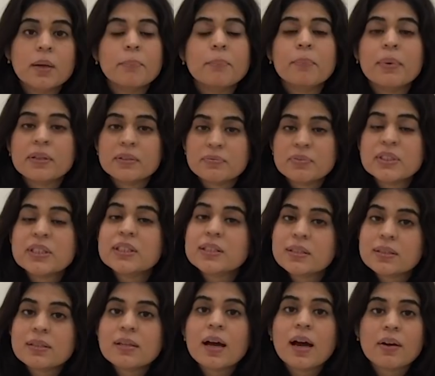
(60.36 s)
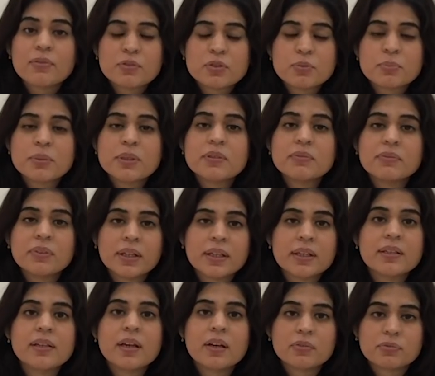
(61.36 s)
but we still have to be
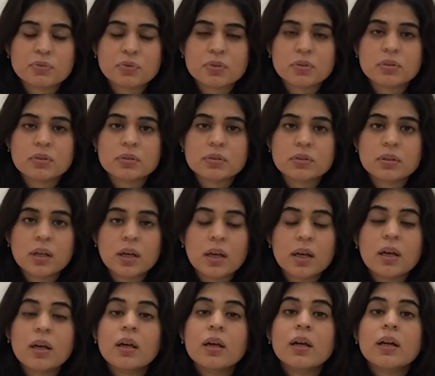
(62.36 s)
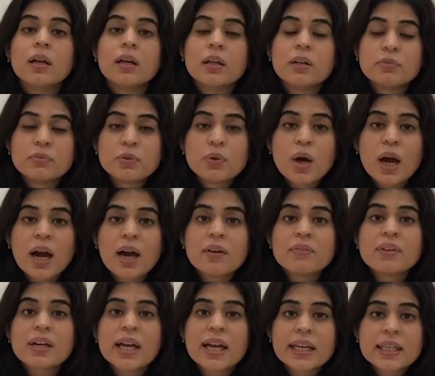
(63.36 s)
very careful. If you
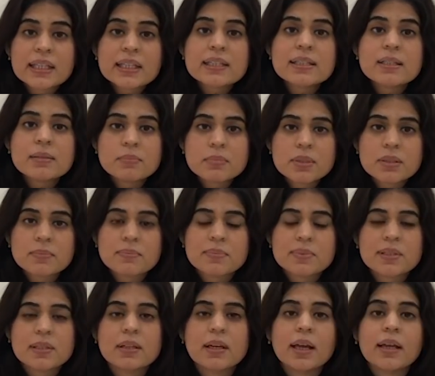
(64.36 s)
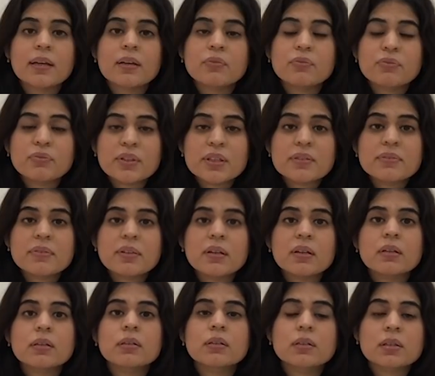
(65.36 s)
have any symptoms like
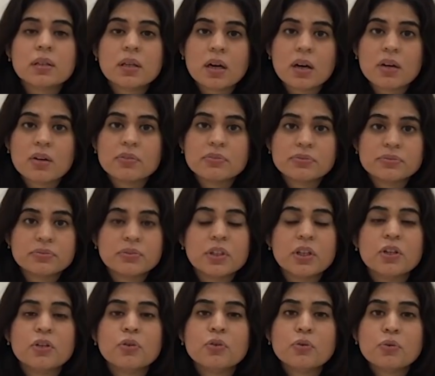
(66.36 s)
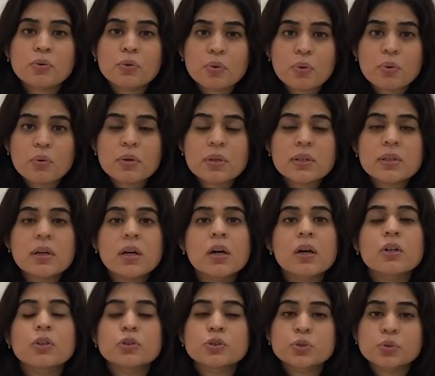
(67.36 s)
fever, cough, cold,
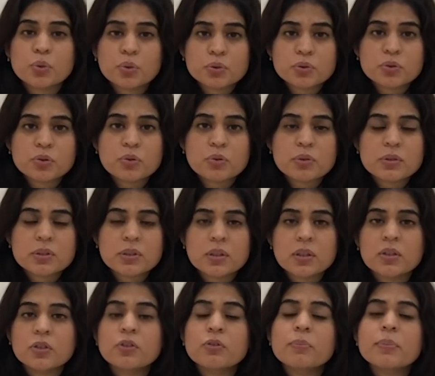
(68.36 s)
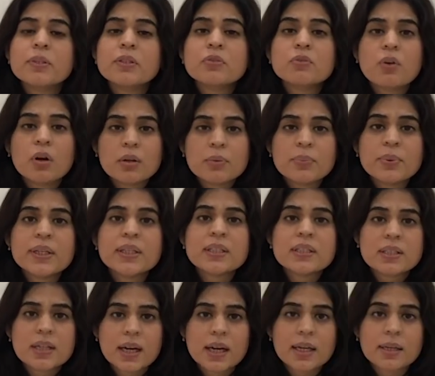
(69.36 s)
sore throat, you must not
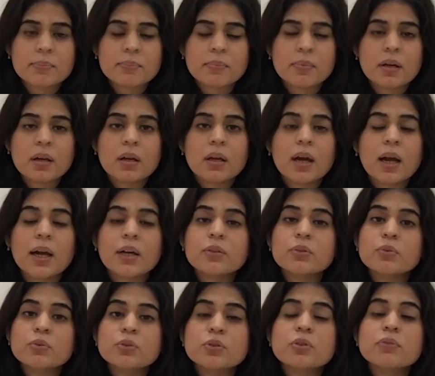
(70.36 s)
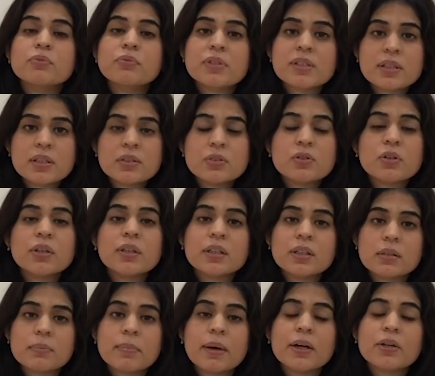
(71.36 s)
waste time and you should visit your
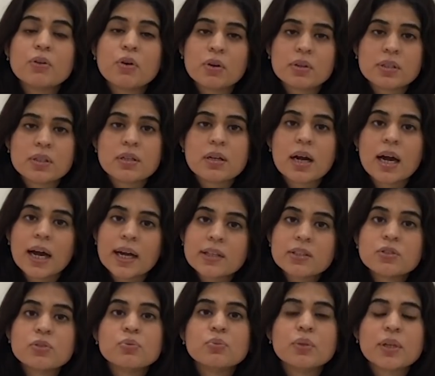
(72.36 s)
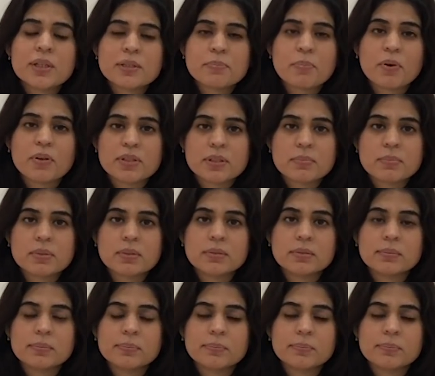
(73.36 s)
nearby doctor as soon as possible.